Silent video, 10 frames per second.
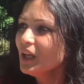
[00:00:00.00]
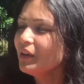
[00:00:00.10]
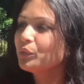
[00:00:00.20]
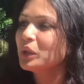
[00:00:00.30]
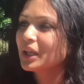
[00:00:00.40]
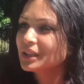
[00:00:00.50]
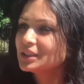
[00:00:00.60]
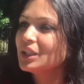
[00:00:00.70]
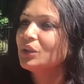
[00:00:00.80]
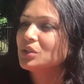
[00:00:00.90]
if we
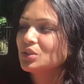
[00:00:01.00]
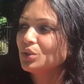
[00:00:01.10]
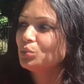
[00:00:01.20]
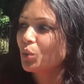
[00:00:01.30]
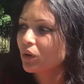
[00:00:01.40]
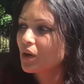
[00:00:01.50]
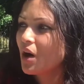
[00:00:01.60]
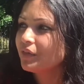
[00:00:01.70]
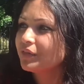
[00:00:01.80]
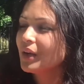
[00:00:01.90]
continue to do more
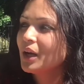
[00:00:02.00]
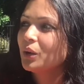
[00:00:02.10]
of,